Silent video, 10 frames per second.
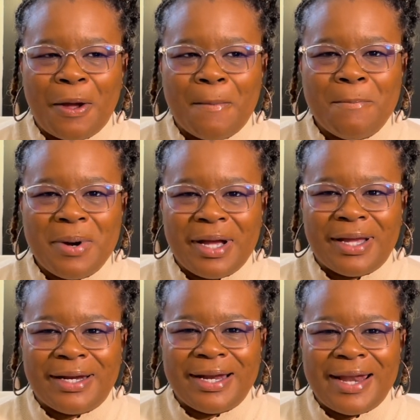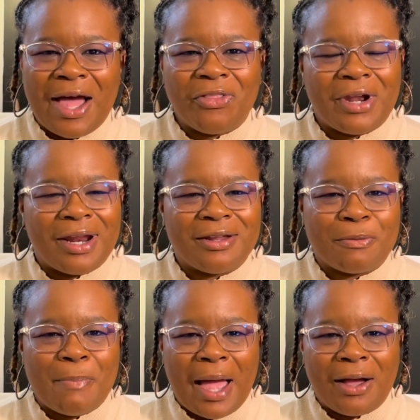But now that I
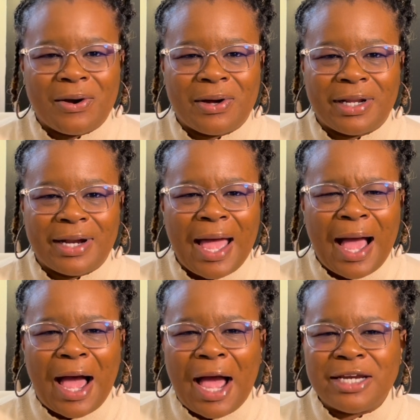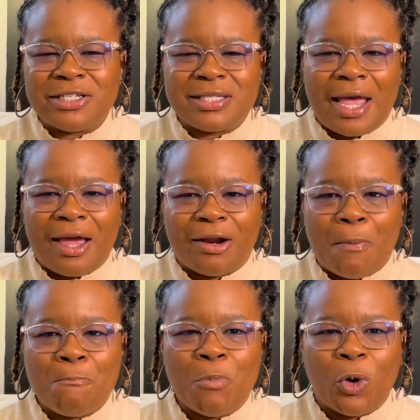look back on it, I just had
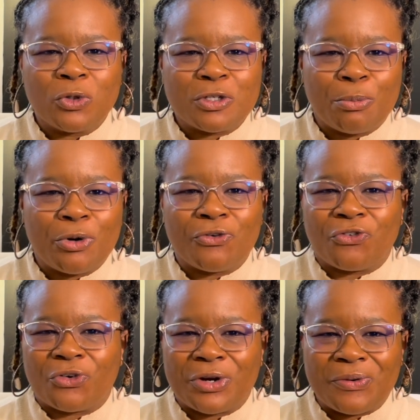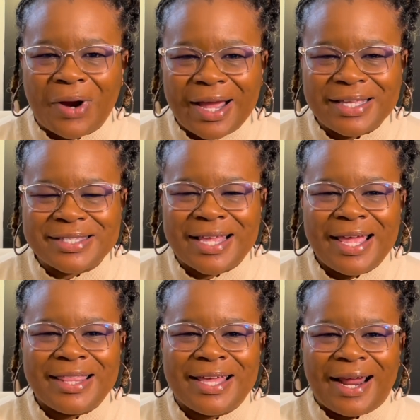multiple free writes
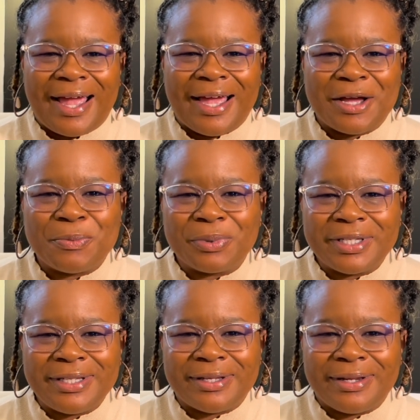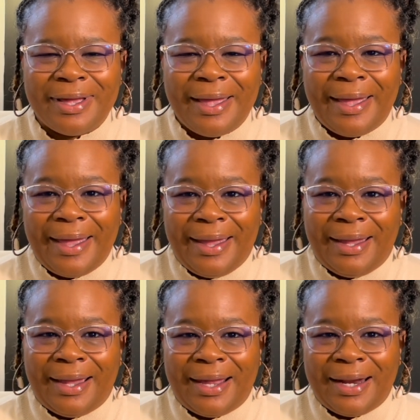that I had completed.
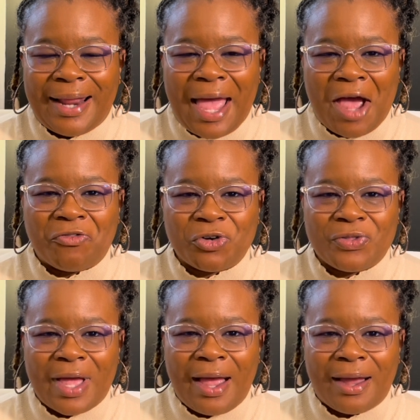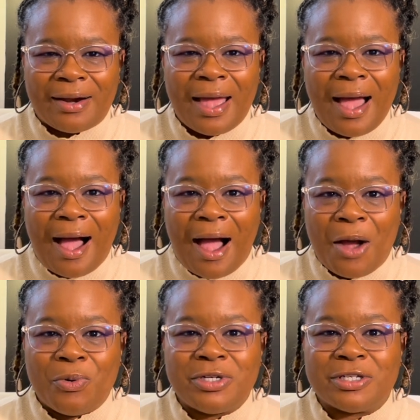And after that, I
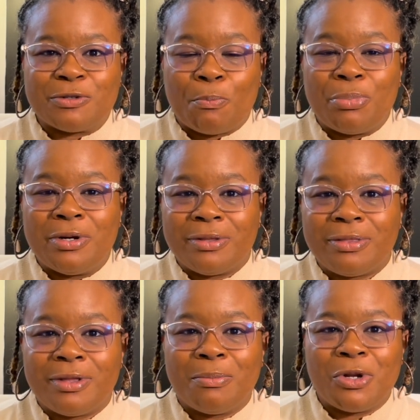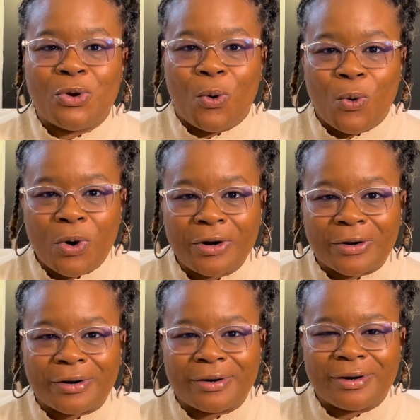would just put them in
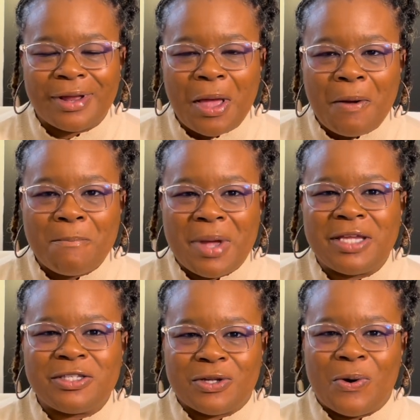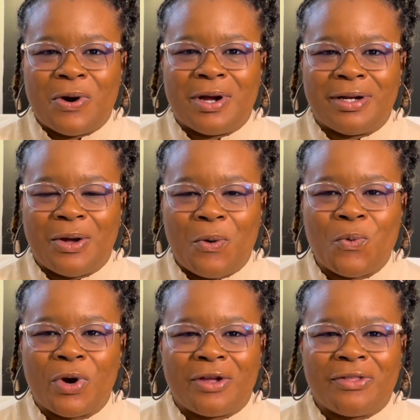order based on
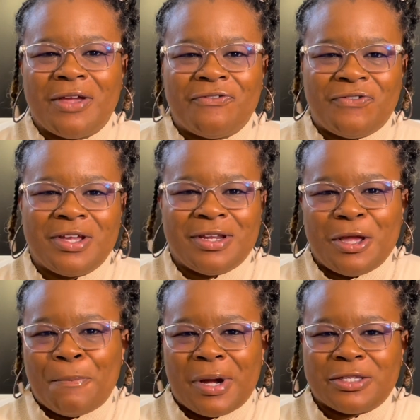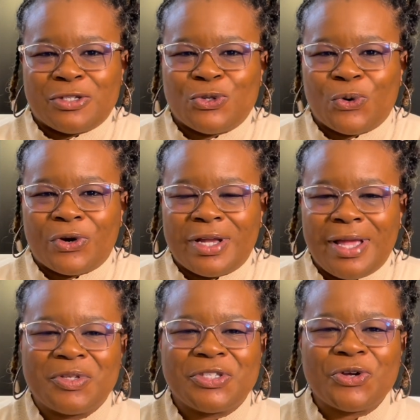where fit in my story.
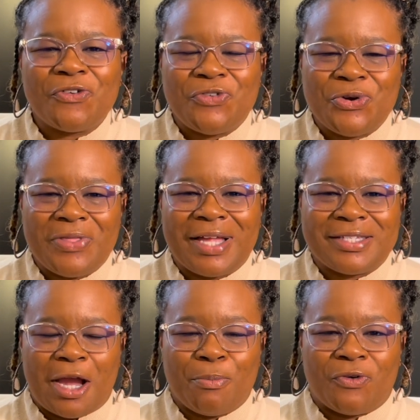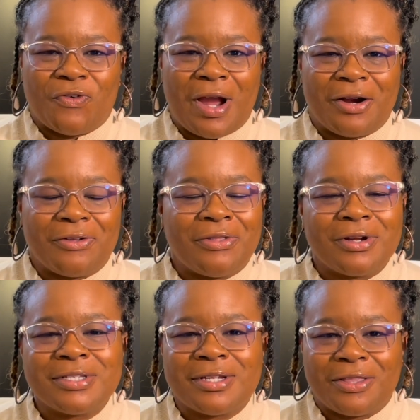So if you're that type of writer,
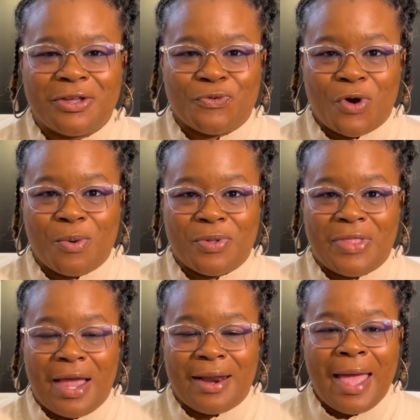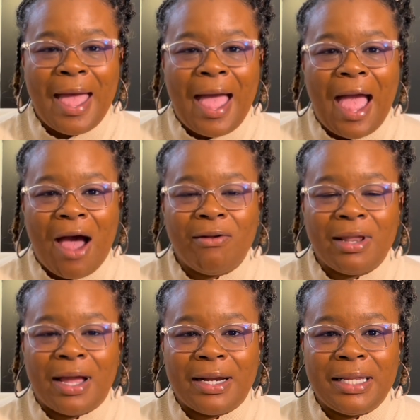there's nothing wrong with that.
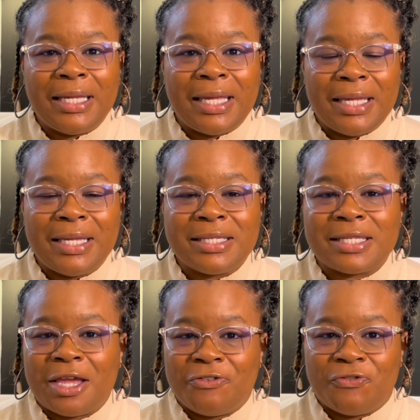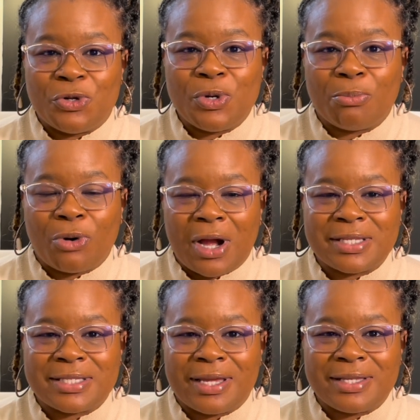Outlining is a fluid
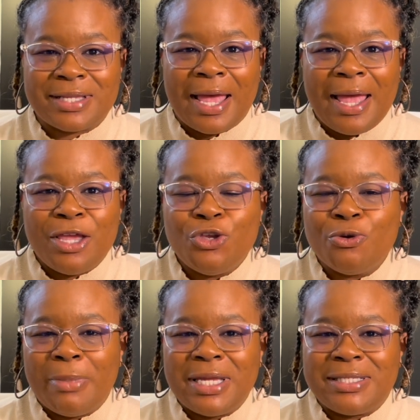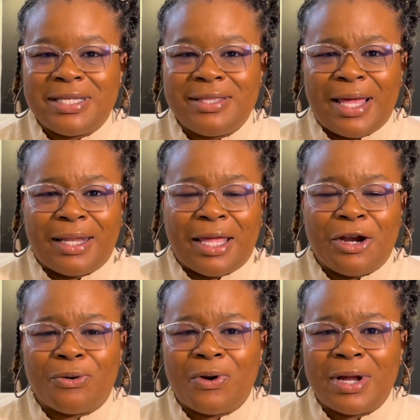process. You may see that
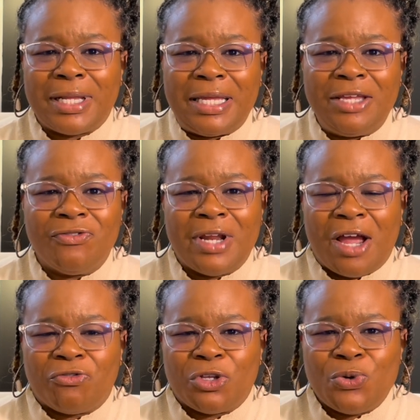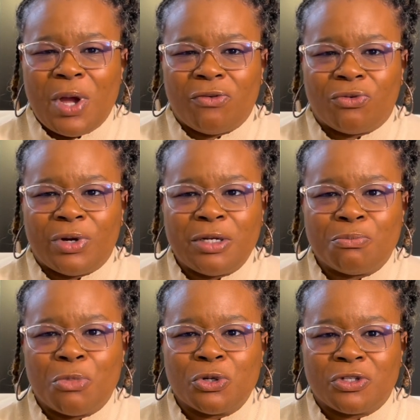later on, even after you have written
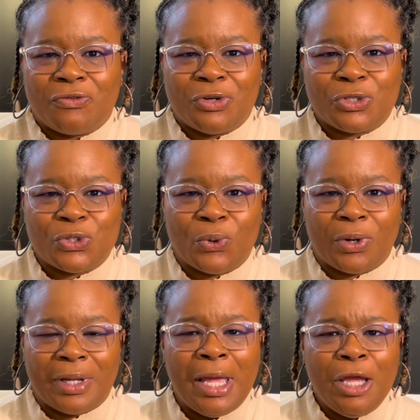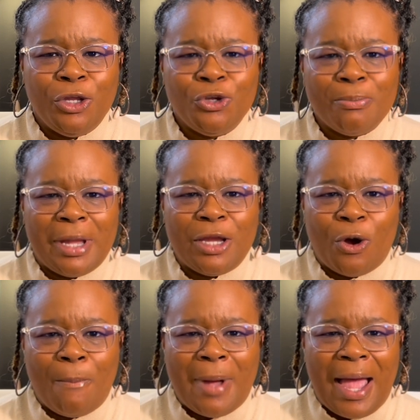most of your story, you may
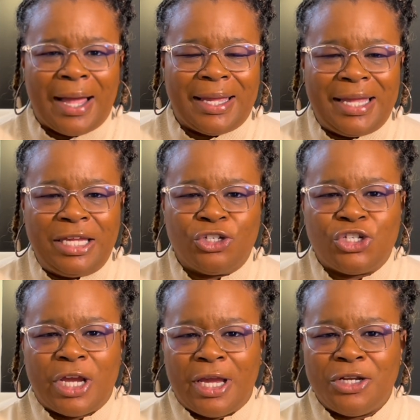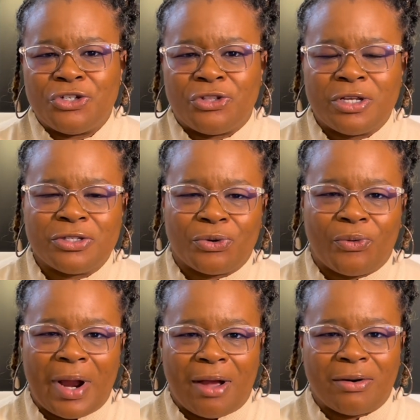go back and change things
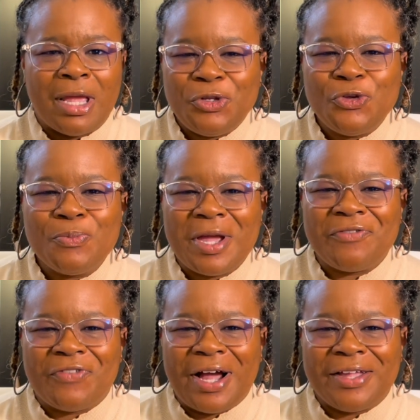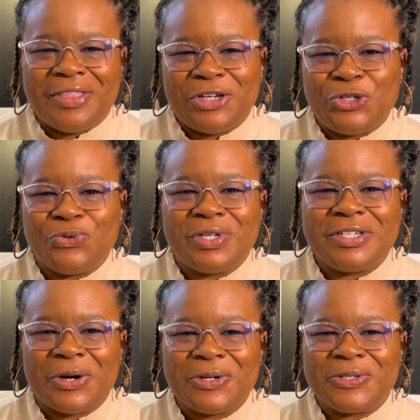around. You may find that you
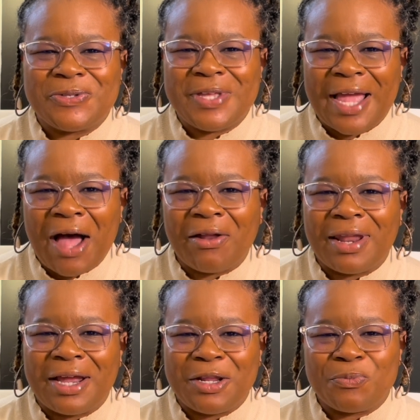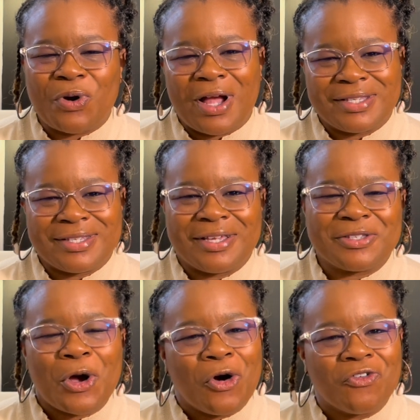return to the outlining process
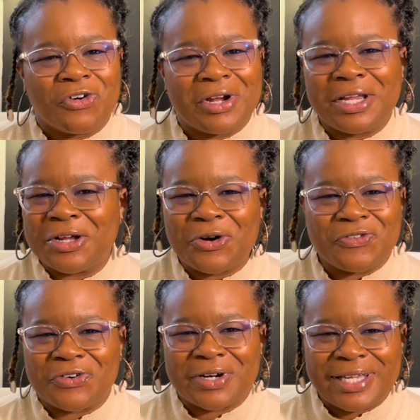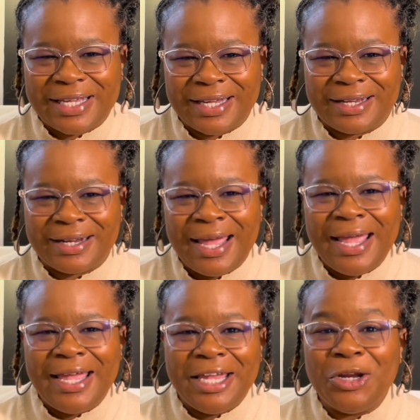over and over again
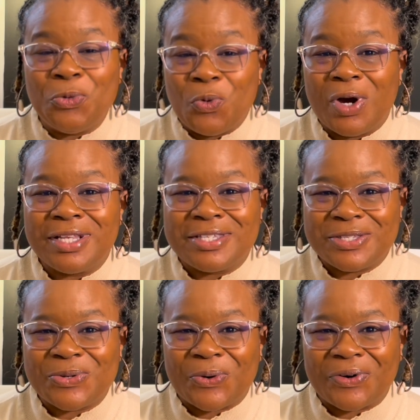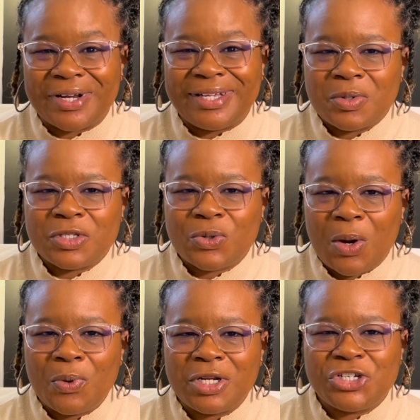in one story. So I
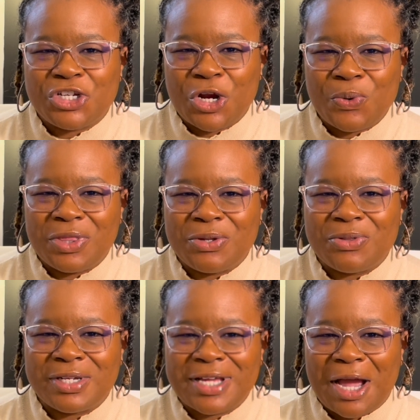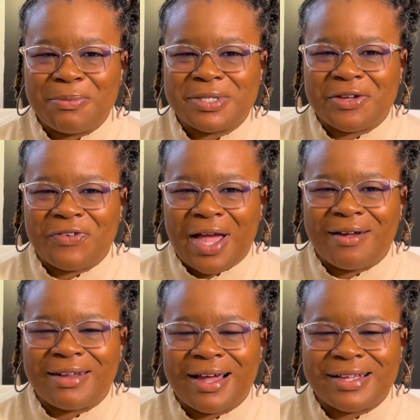want to share with you the types of
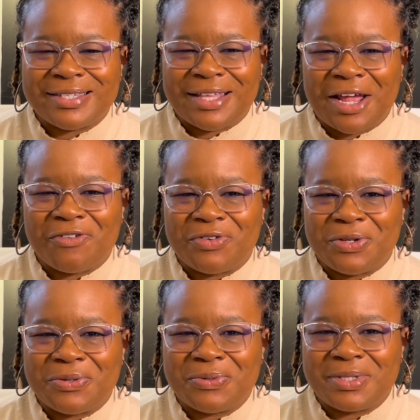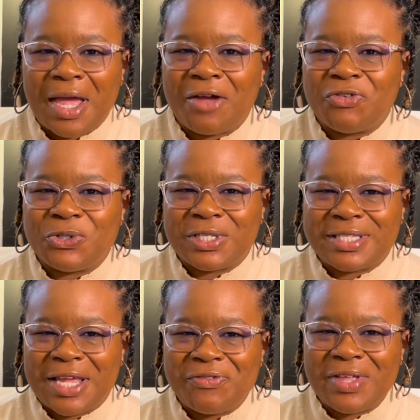outlines that I've used. I've used the
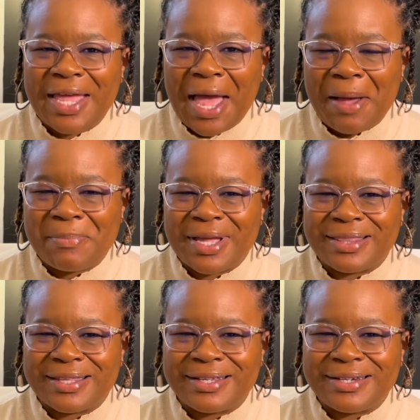Save the Cat method,